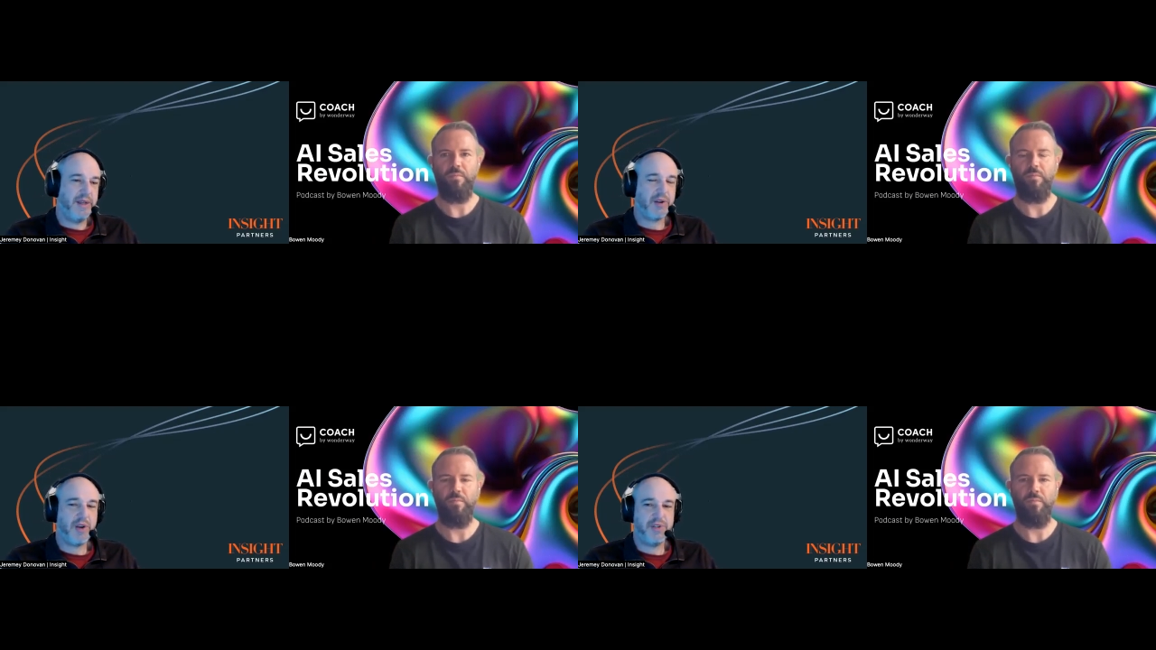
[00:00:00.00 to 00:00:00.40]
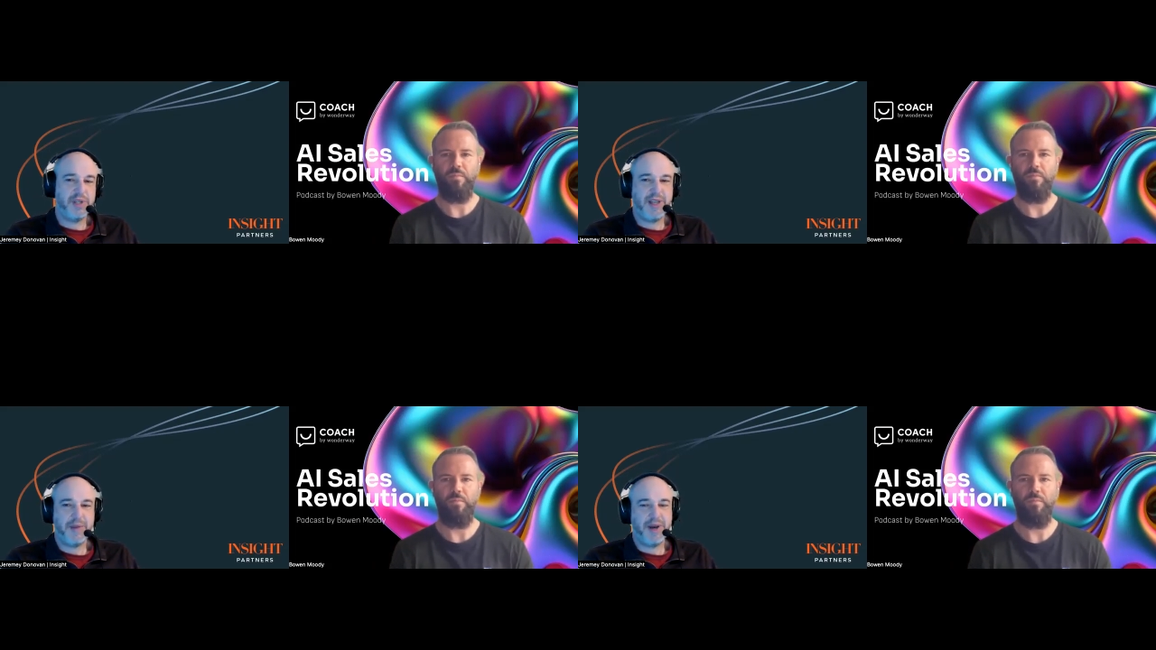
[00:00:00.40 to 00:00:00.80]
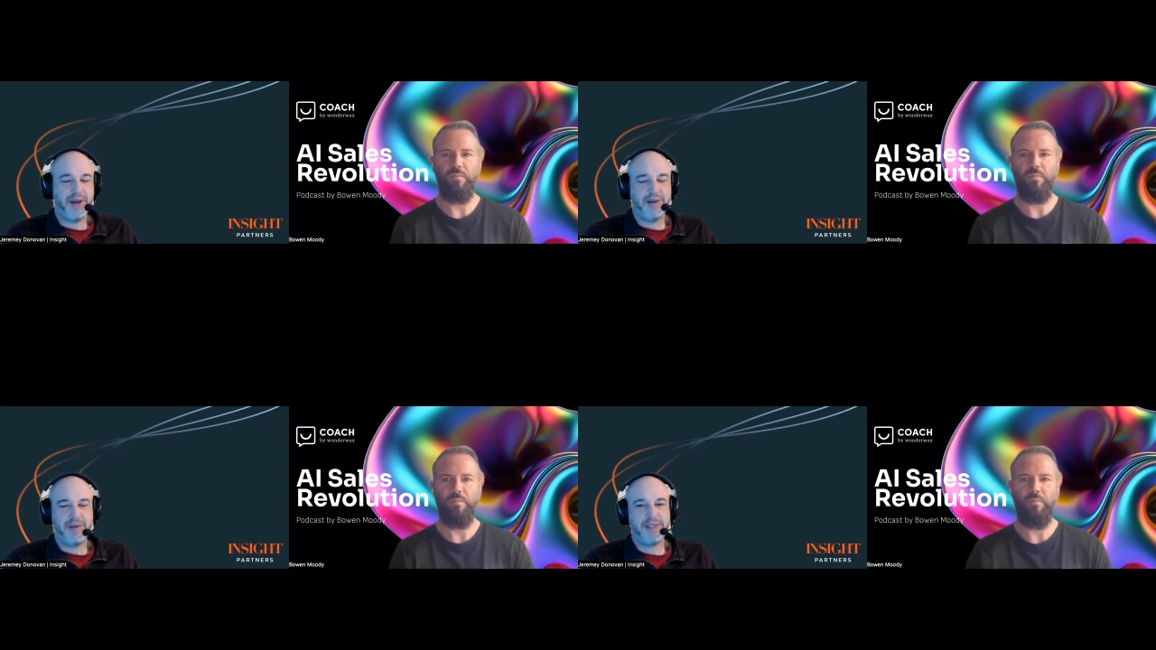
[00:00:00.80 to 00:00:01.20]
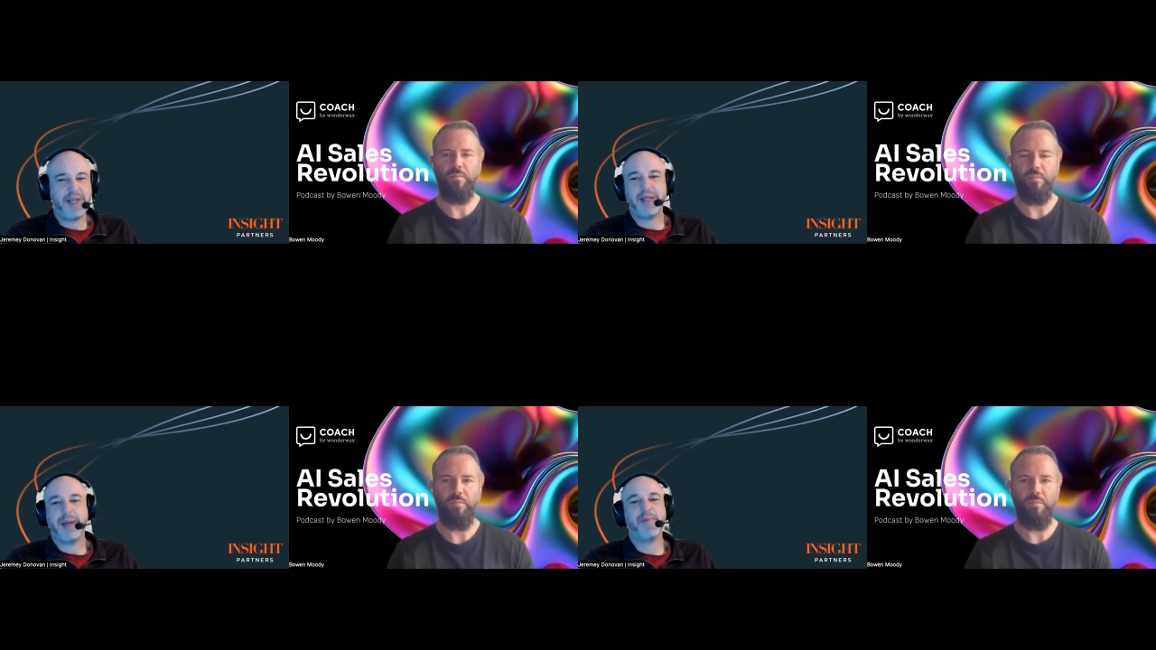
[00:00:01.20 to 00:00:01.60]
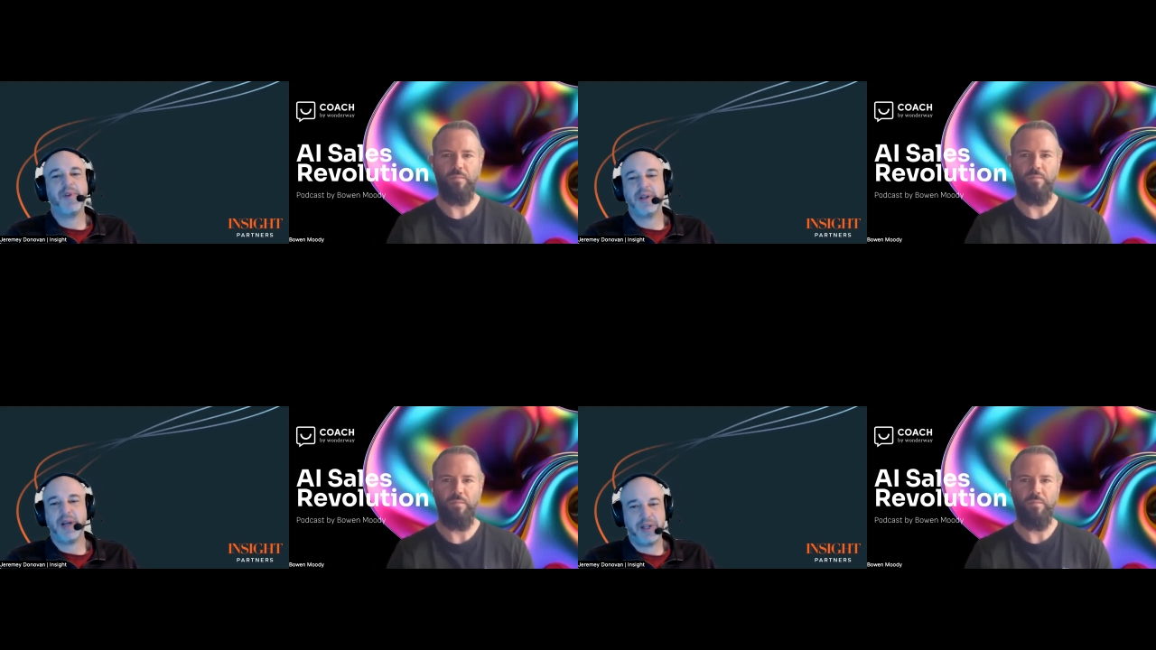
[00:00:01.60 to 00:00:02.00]
Speaker 1: you're coaching them on setting up
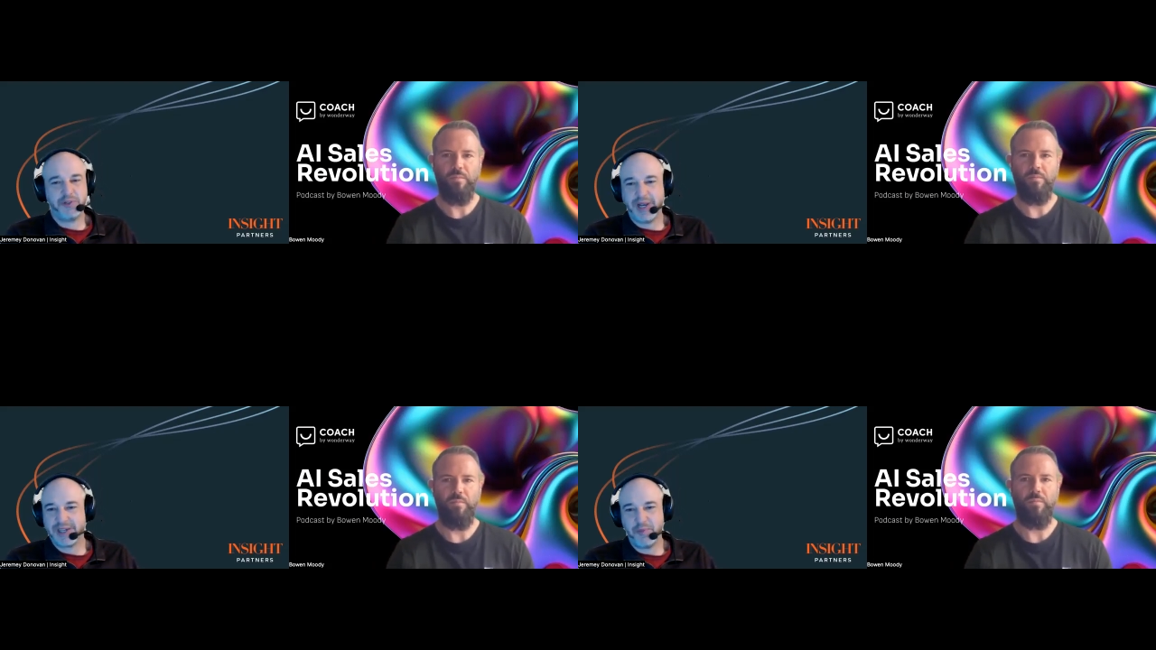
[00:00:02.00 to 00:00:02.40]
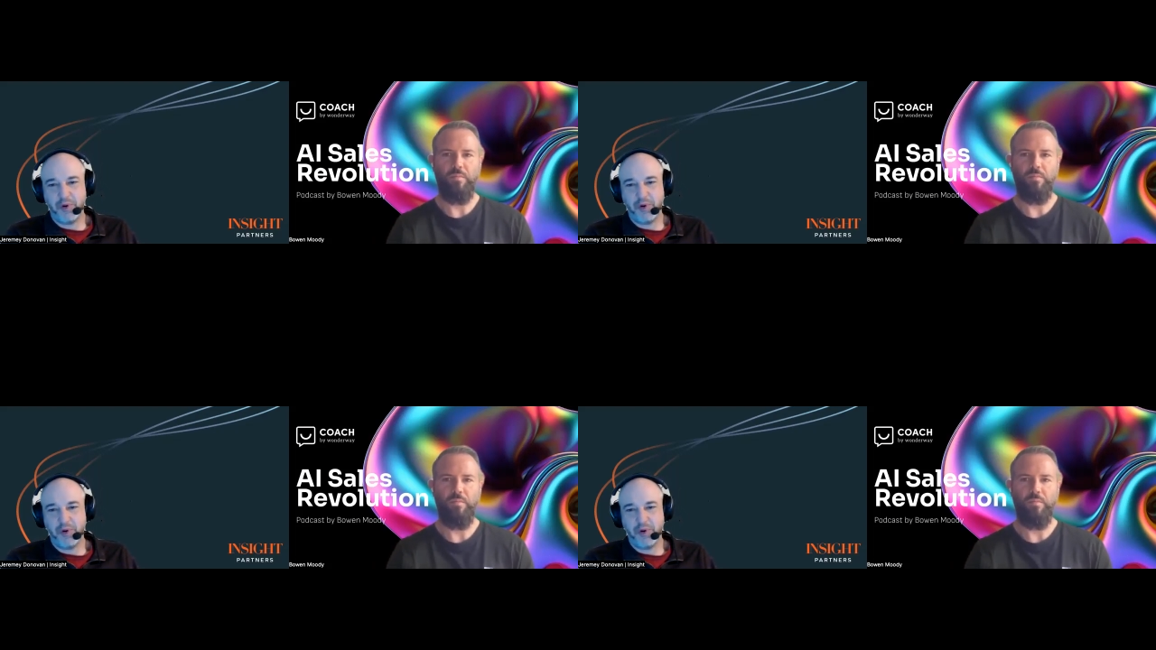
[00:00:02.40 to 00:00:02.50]
front contracts